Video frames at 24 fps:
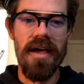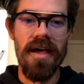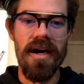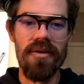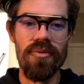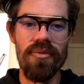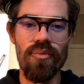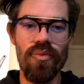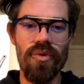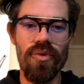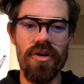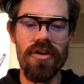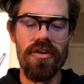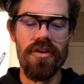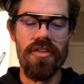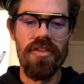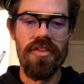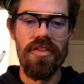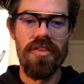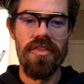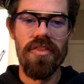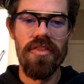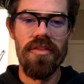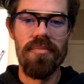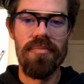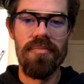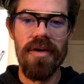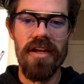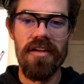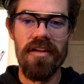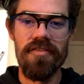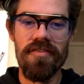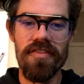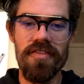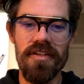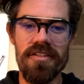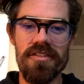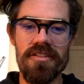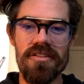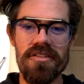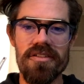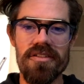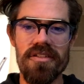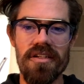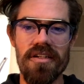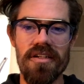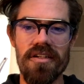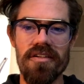worth the
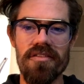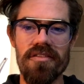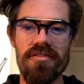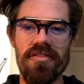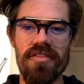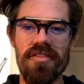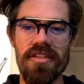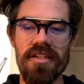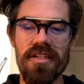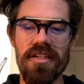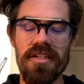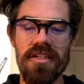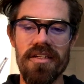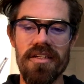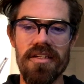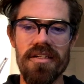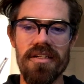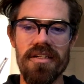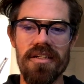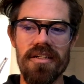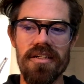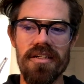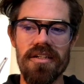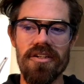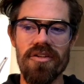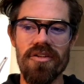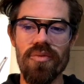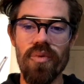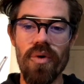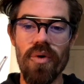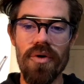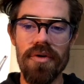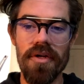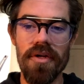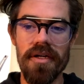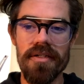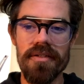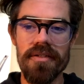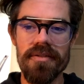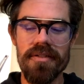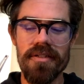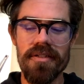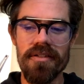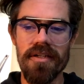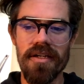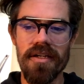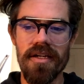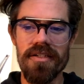benefits of the quota.
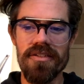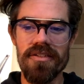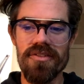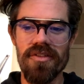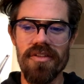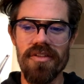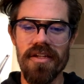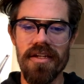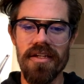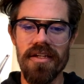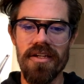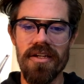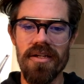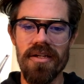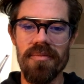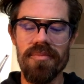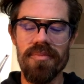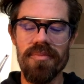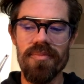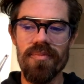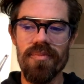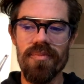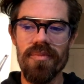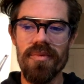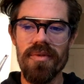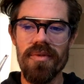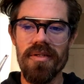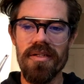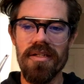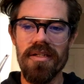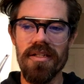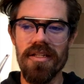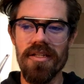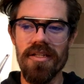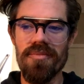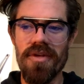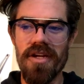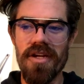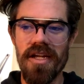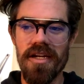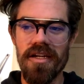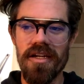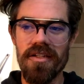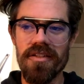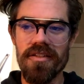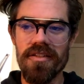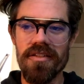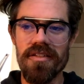Okay, so they ended up
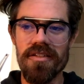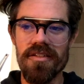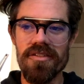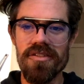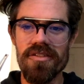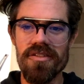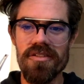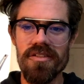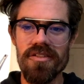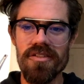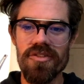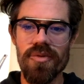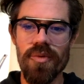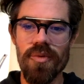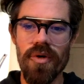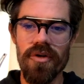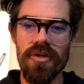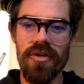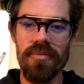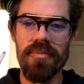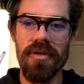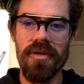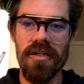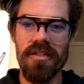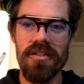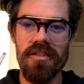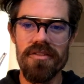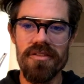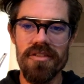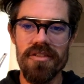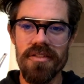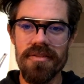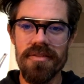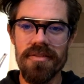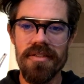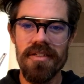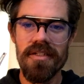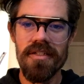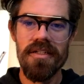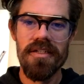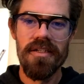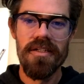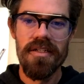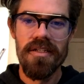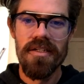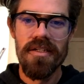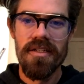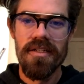eliminating this quota policy.
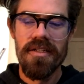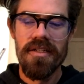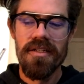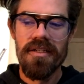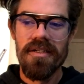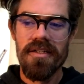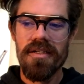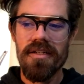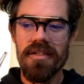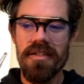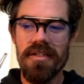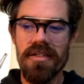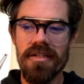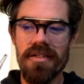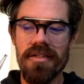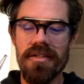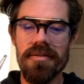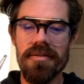I'm